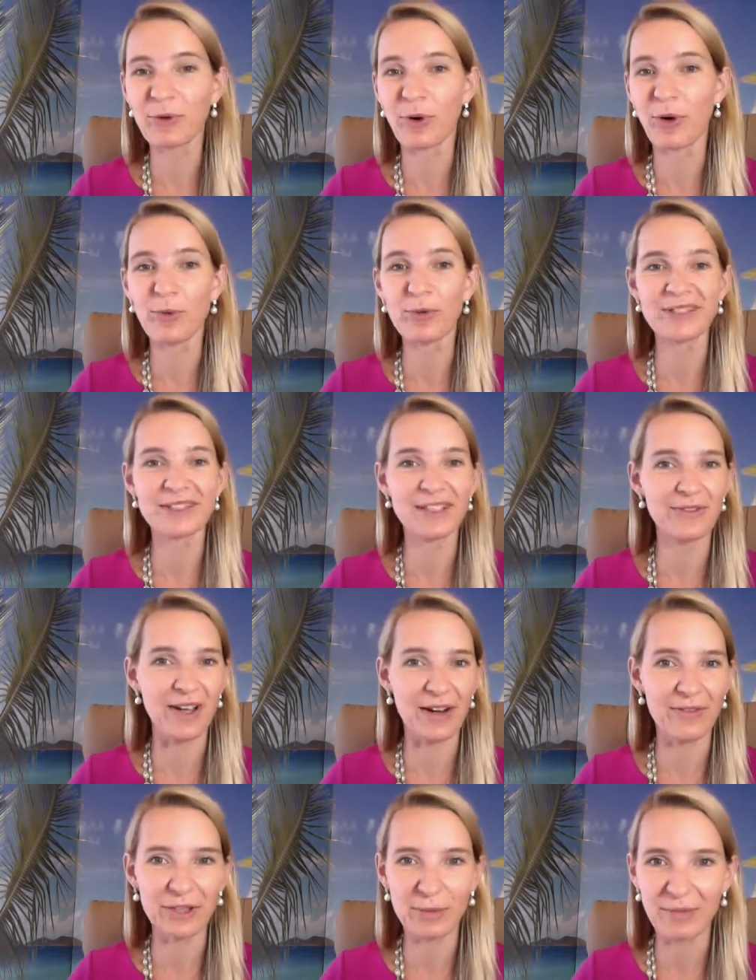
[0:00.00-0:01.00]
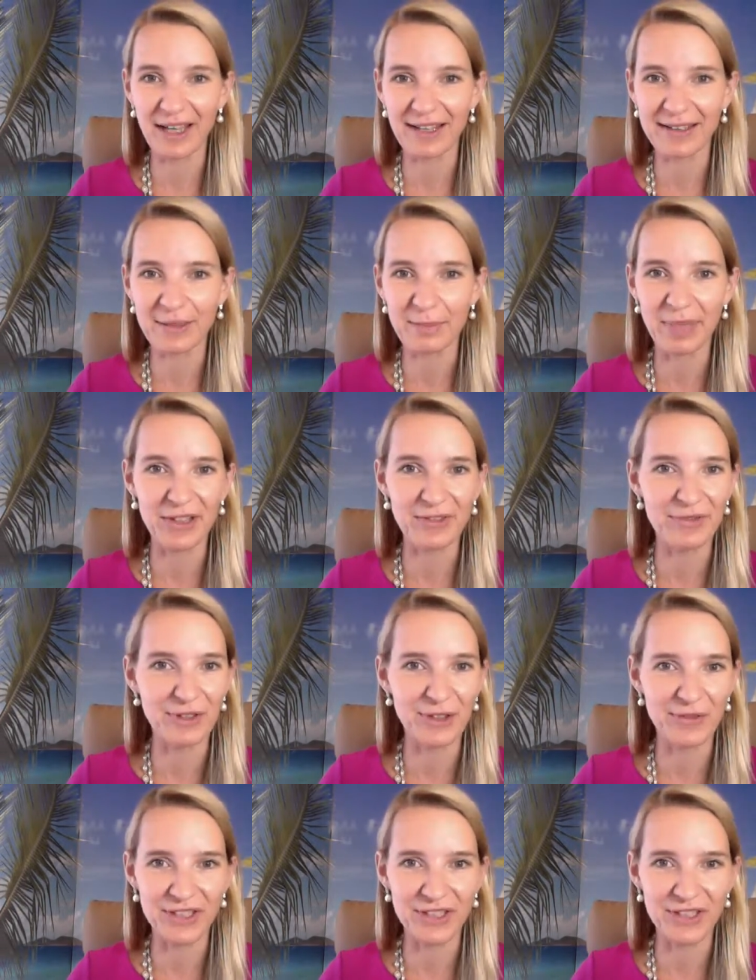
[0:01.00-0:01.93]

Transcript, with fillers: always give every man the benefit of the